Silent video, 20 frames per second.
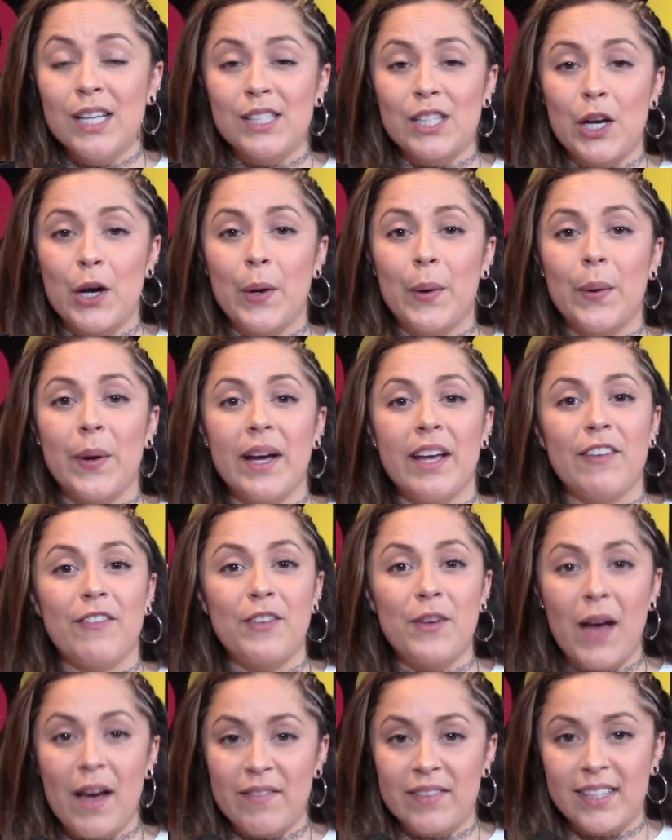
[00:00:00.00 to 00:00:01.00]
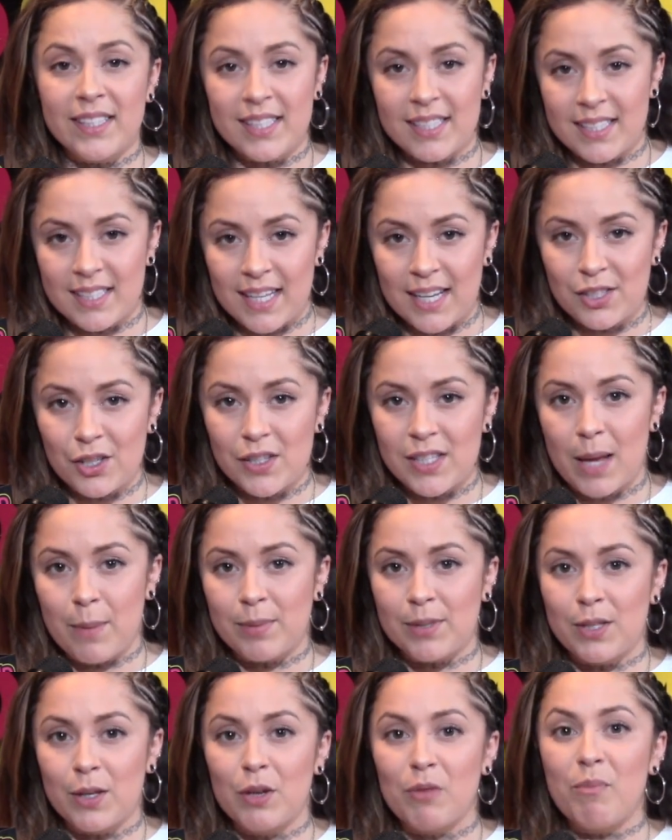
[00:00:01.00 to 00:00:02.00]
So if you haven't listened to yesterday's
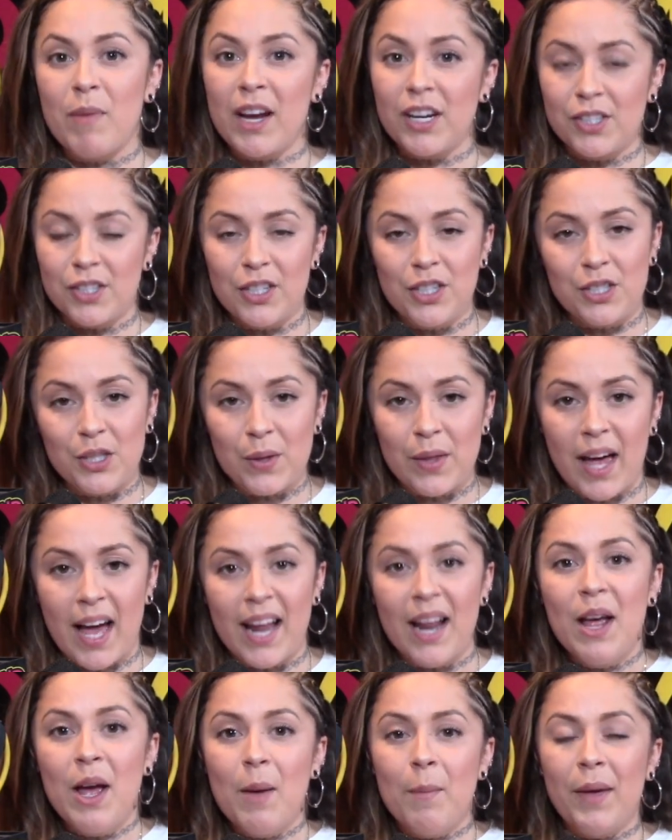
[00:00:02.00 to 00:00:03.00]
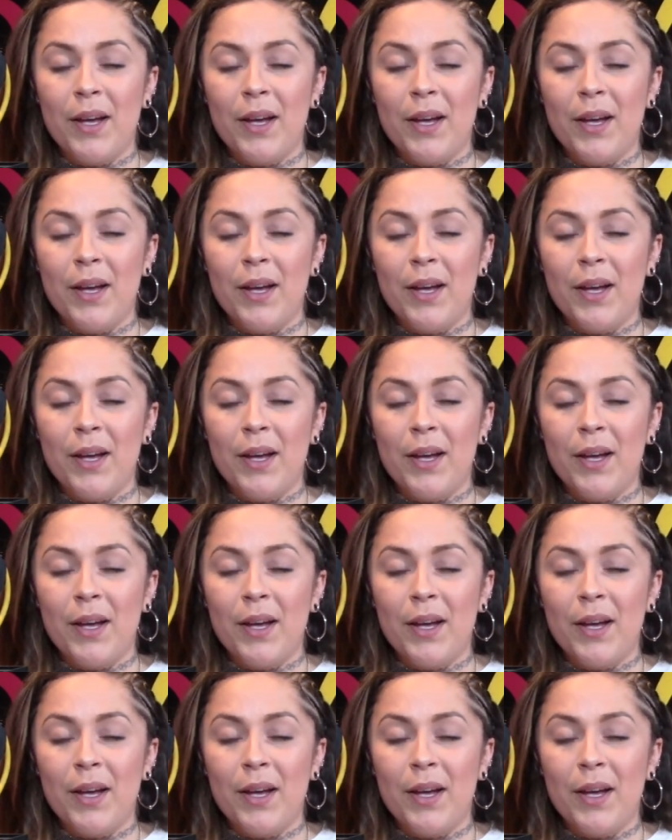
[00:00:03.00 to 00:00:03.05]
episode, make sure to do that.